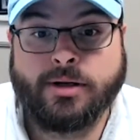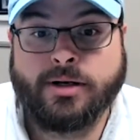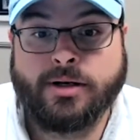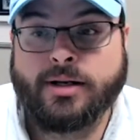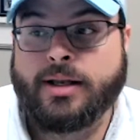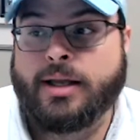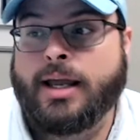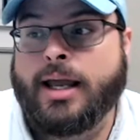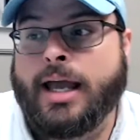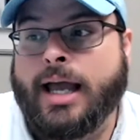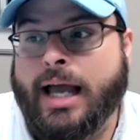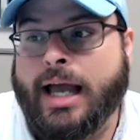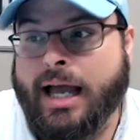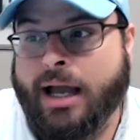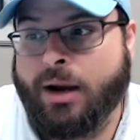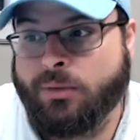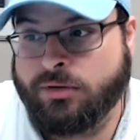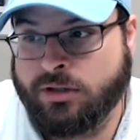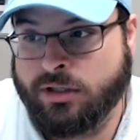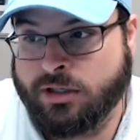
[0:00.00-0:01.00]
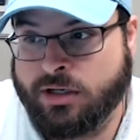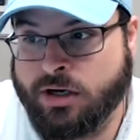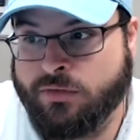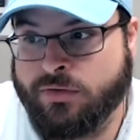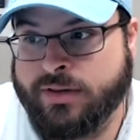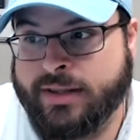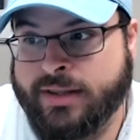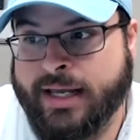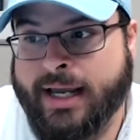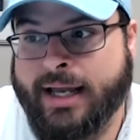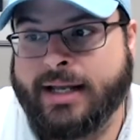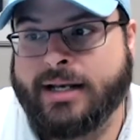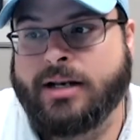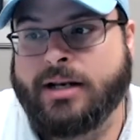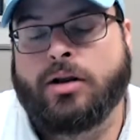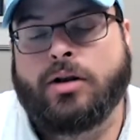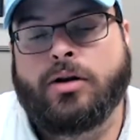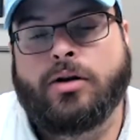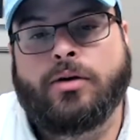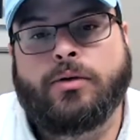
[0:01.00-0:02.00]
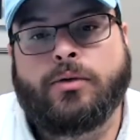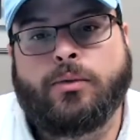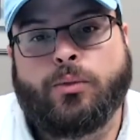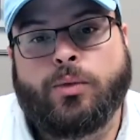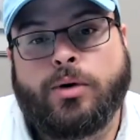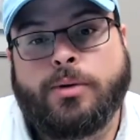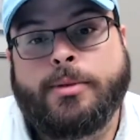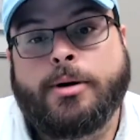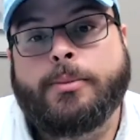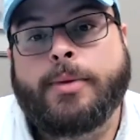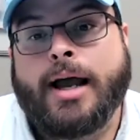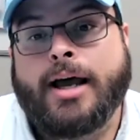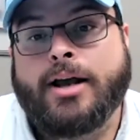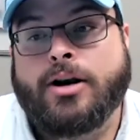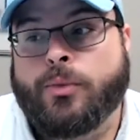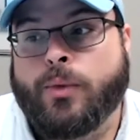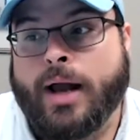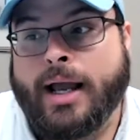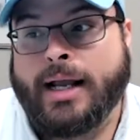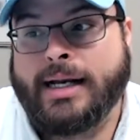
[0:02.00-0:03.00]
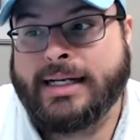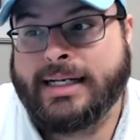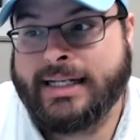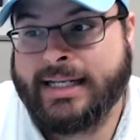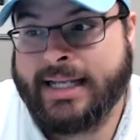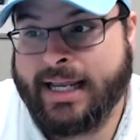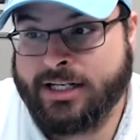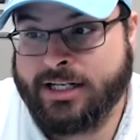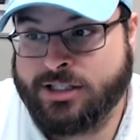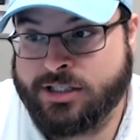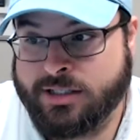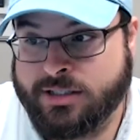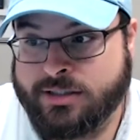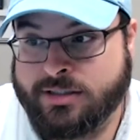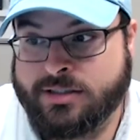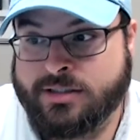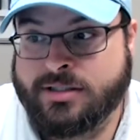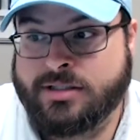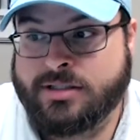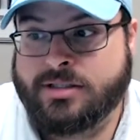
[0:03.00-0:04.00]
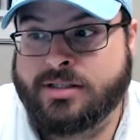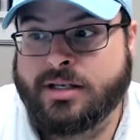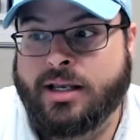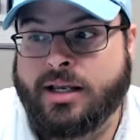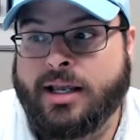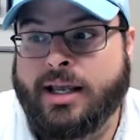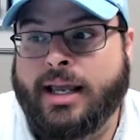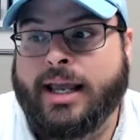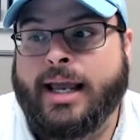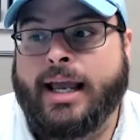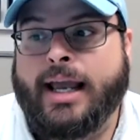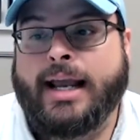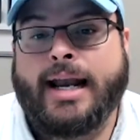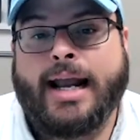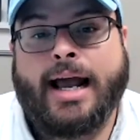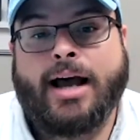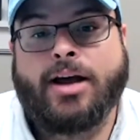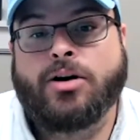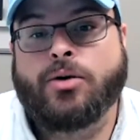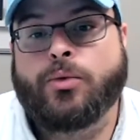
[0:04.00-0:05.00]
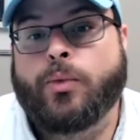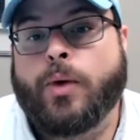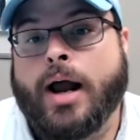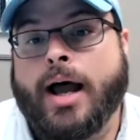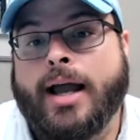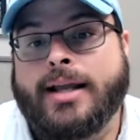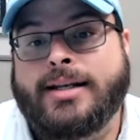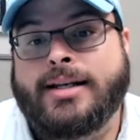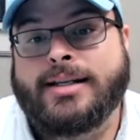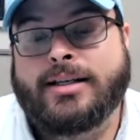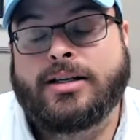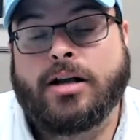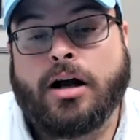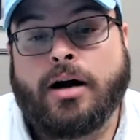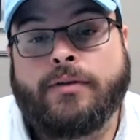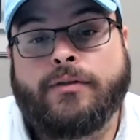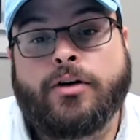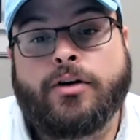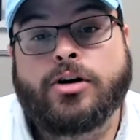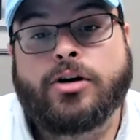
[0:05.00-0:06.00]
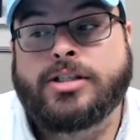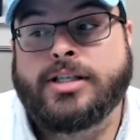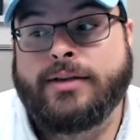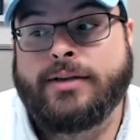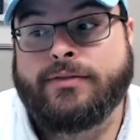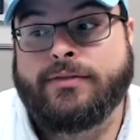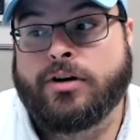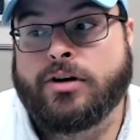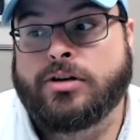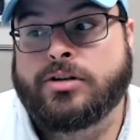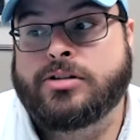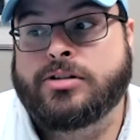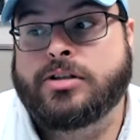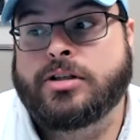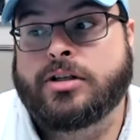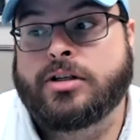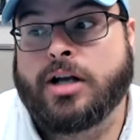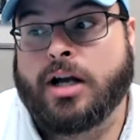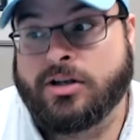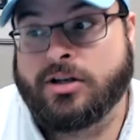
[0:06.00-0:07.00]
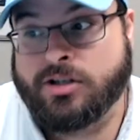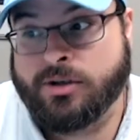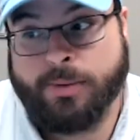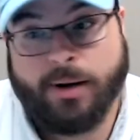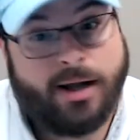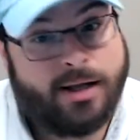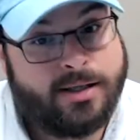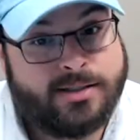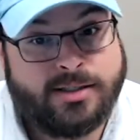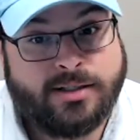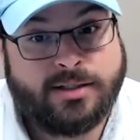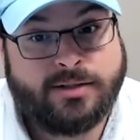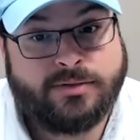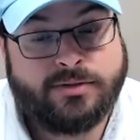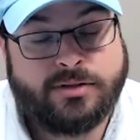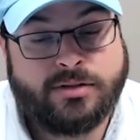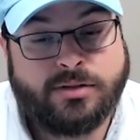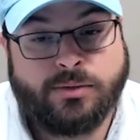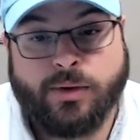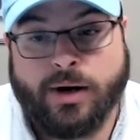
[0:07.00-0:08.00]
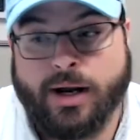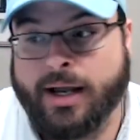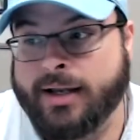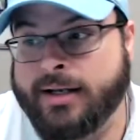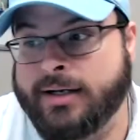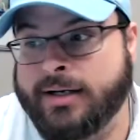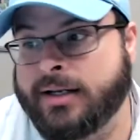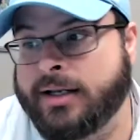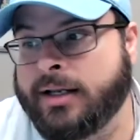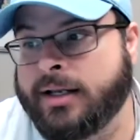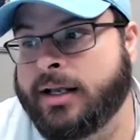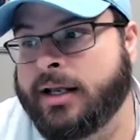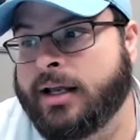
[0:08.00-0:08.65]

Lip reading: But I would look over that, remember how to write negations and how to write converse, inverse, contrapositives, right?